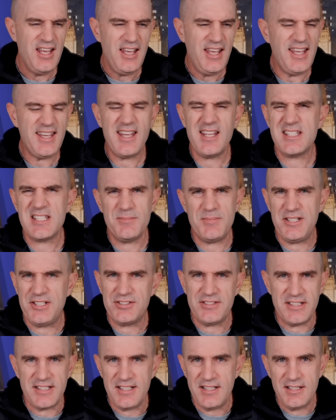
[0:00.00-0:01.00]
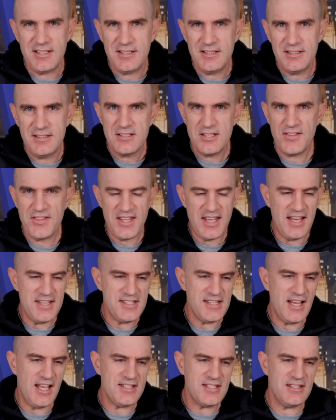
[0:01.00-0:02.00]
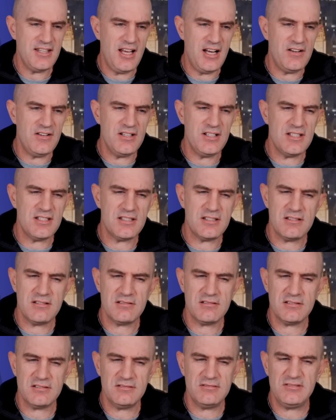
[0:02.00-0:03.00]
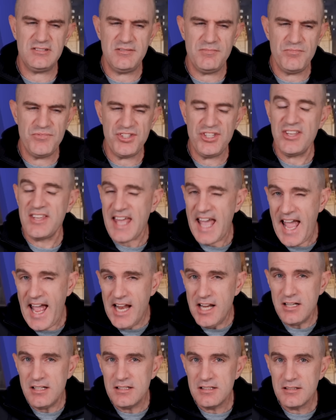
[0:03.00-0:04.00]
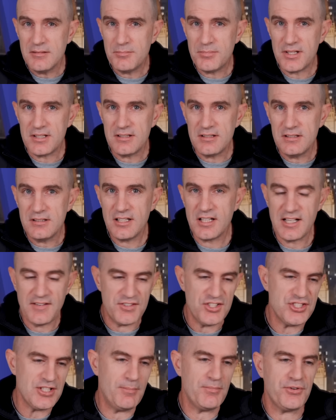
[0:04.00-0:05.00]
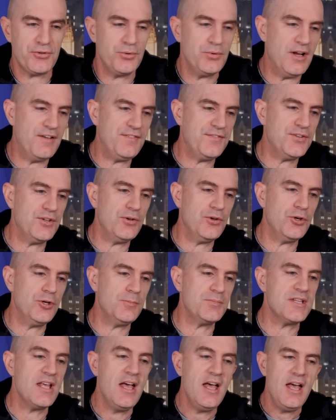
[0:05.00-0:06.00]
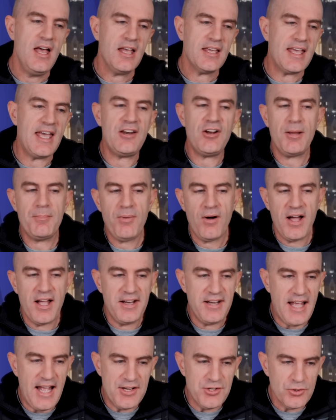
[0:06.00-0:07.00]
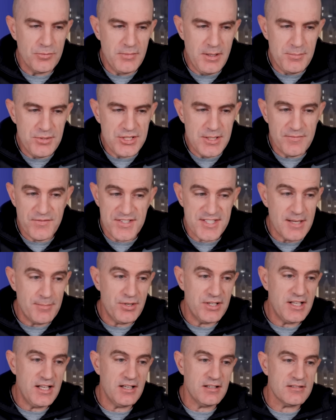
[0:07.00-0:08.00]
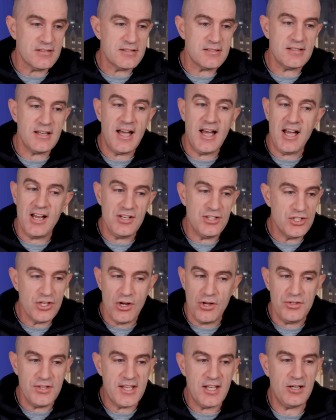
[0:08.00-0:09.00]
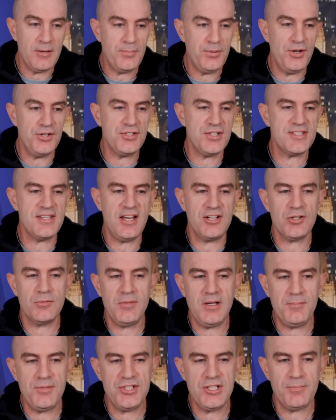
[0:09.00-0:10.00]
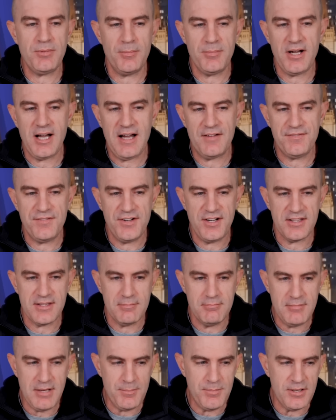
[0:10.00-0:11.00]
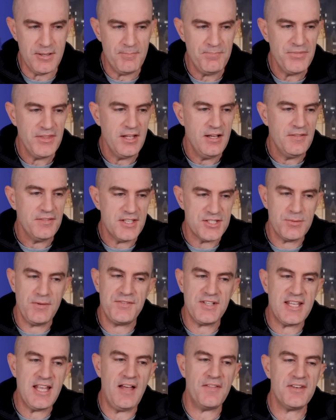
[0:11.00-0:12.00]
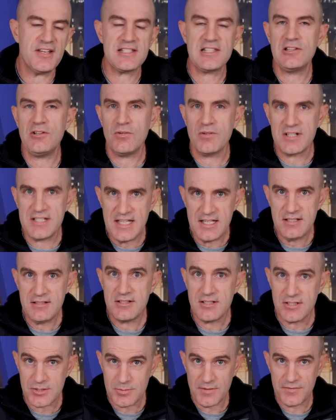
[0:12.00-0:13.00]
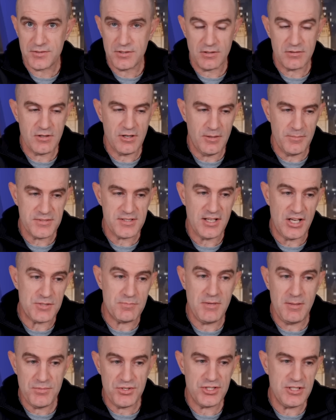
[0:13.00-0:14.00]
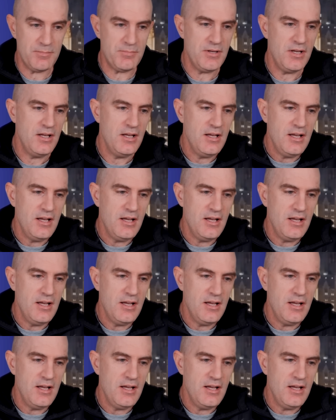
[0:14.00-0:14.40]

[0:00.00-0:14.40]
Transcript: it gets a bit tricky. So the easy answer there is you can, but you're gonna have to jump through a few hoops. Can I buy an annual membership for somebody else? Uh, no, you cannot purchase an annual membership on behalf of another member. The Zwift account that is logged in to zwift.com slash membership